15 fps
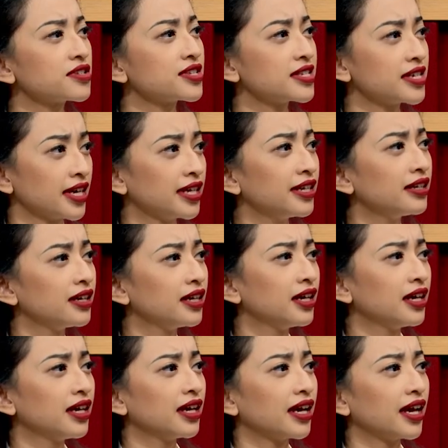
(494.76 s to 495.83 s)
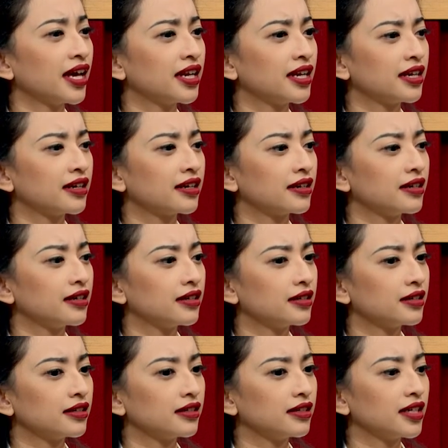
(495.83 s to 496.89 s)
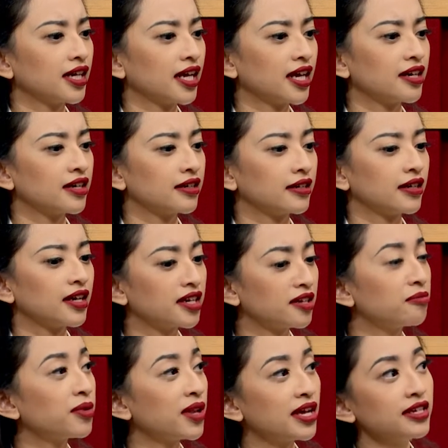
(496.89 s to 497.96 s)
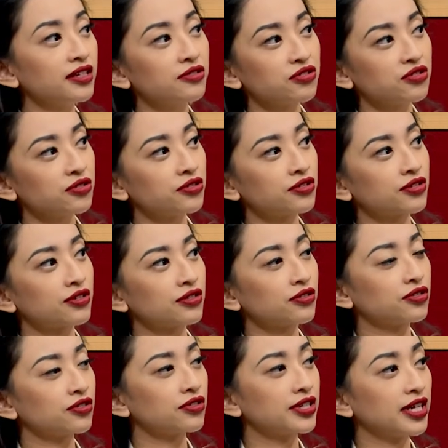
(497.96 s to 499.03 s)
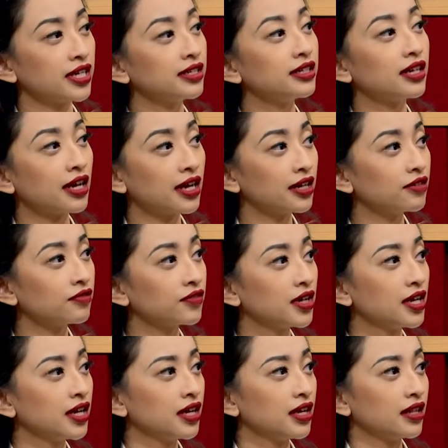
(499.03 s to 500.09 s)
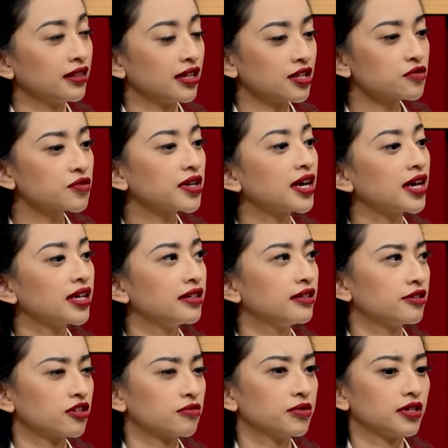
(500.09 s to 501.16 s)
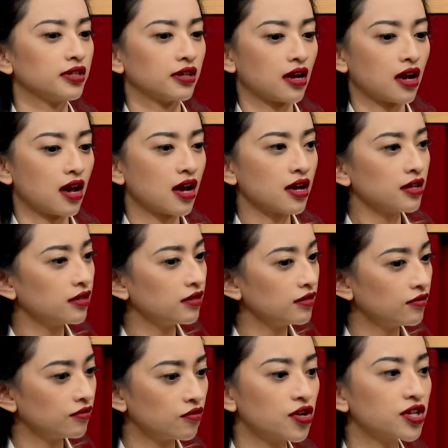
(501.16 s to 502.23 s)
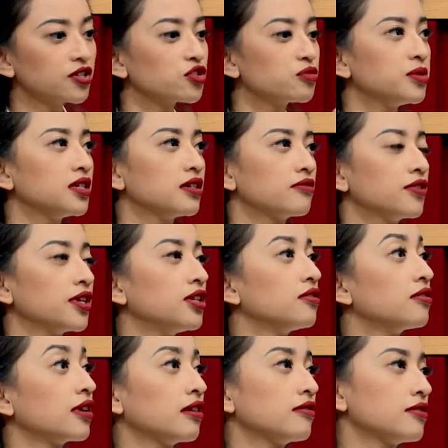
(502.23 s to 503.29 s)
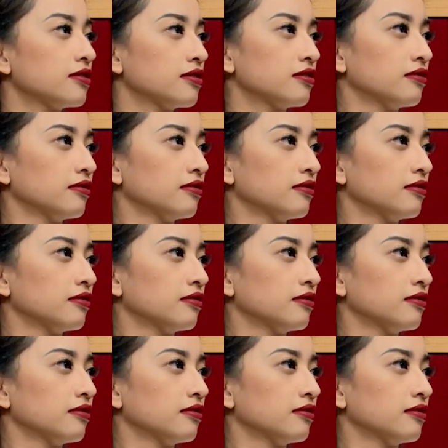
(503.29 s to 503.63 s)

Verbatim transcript: said and, and, and imply it to your, to your daily life. That's when I determined I wanted to be a radio announcer.